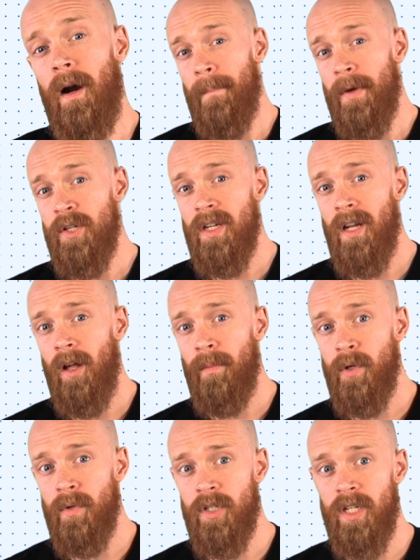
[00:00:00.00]
mission to
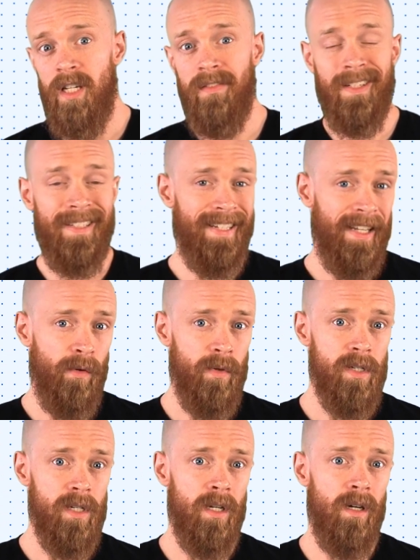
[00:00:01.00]
help you achieve
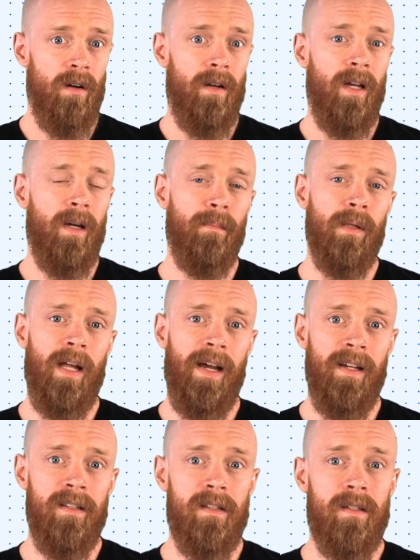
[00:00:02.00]
continuous security and
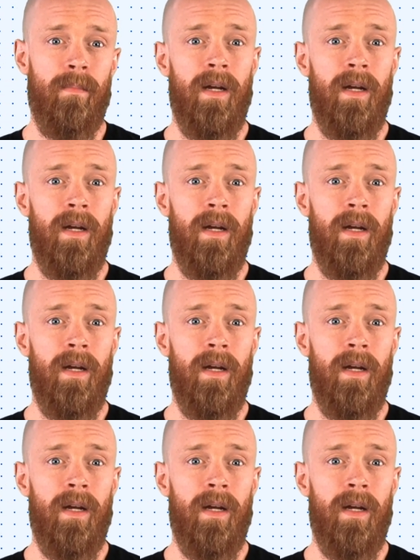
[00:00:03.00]
compliance